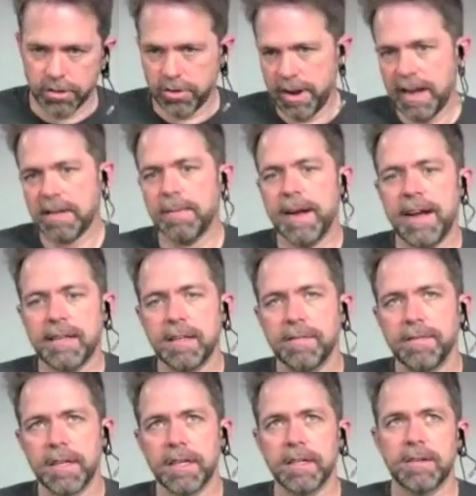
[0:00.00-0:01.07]
it tracks my
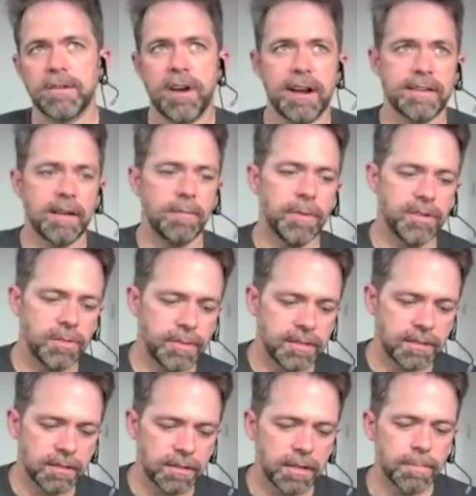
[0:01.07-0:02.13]
activity, it tracks how much I'm
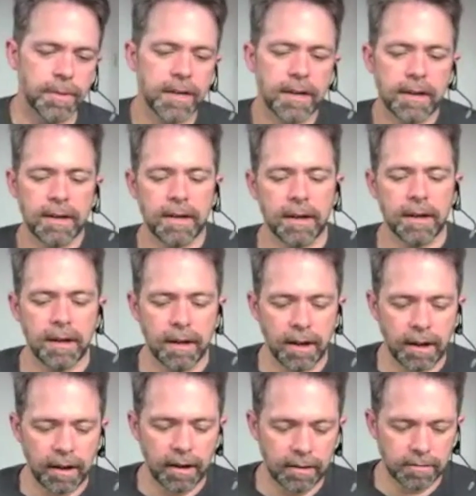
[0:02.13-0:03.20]
asleep,
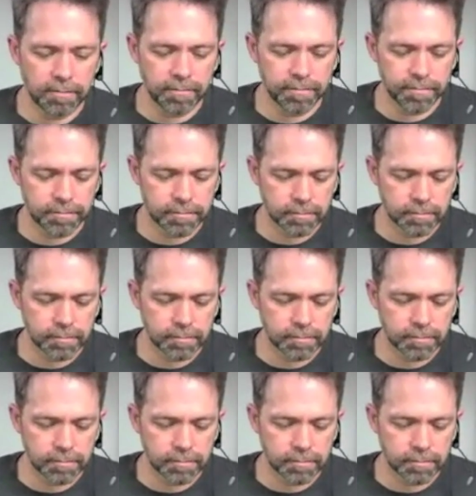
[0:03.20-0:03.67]
um,